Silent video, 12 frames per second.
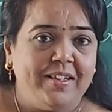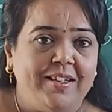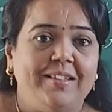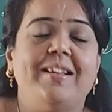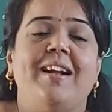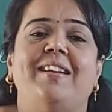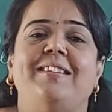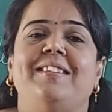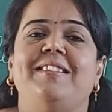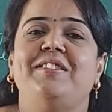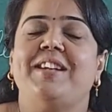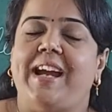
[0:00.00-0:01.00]
That
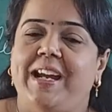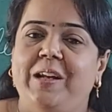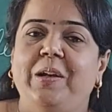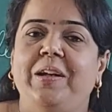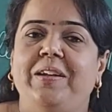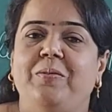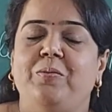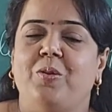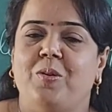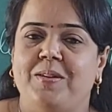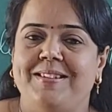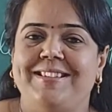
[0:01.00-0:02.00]
the child
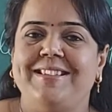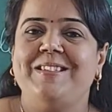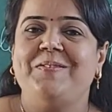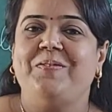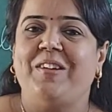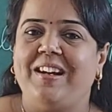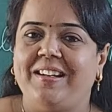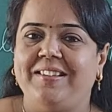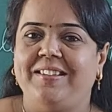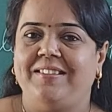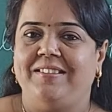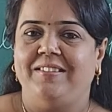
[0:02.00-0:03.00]
wants his
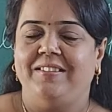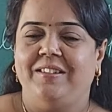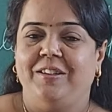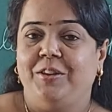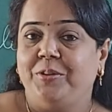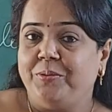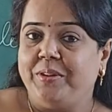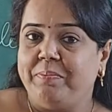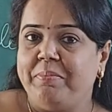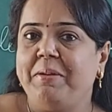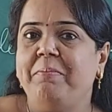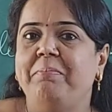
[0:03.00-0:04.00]
father to
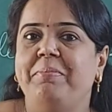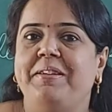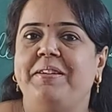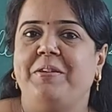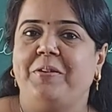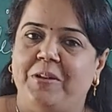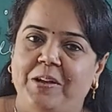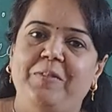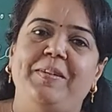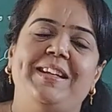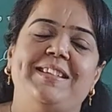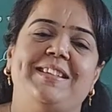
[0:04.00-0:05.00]
remember
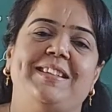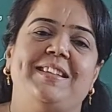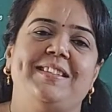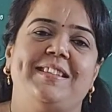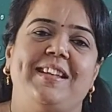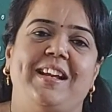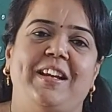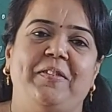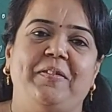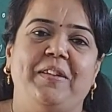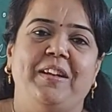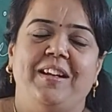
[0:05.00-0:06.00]
always in his life
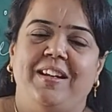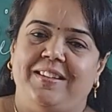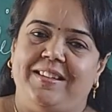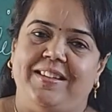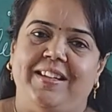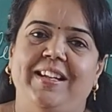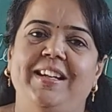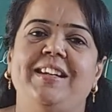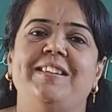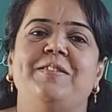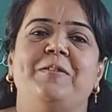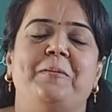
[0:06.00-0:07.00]
that he
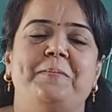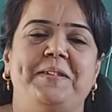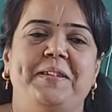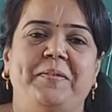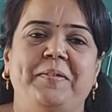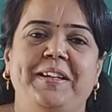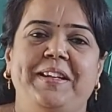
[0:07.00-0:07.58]
is observing